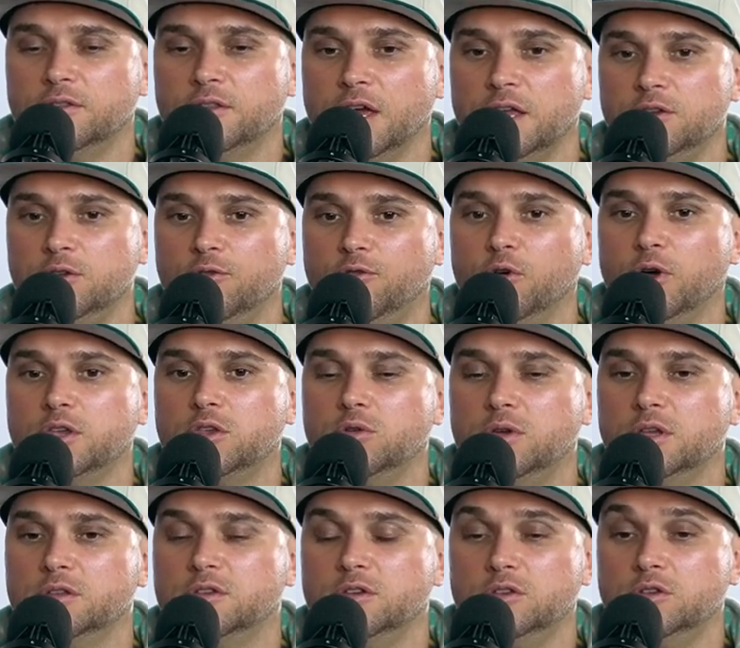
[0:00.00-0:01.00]
you feel like you
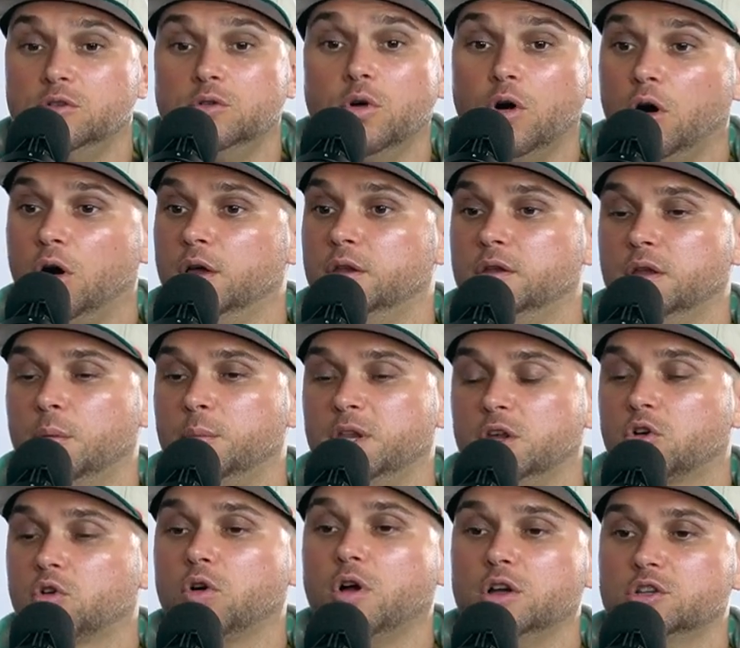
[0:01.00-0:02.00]
get to do
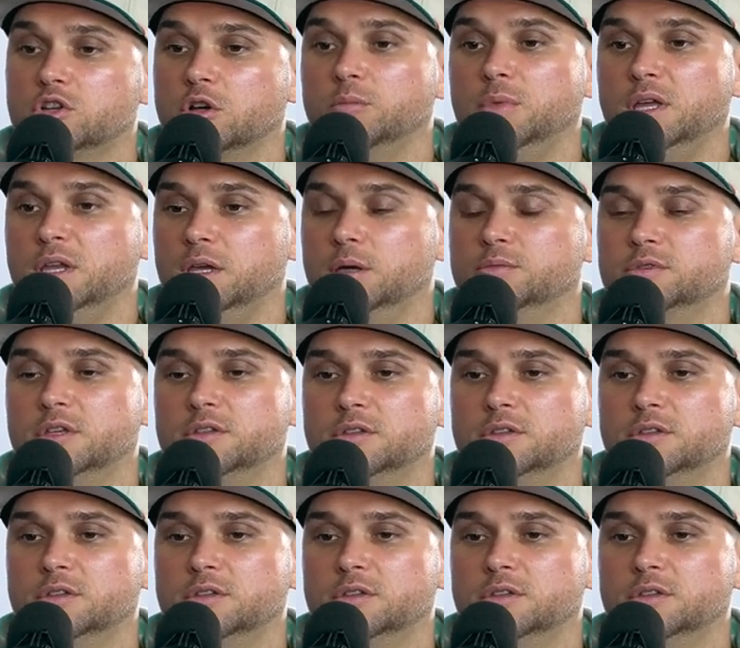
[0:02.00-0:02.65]
across your mediums?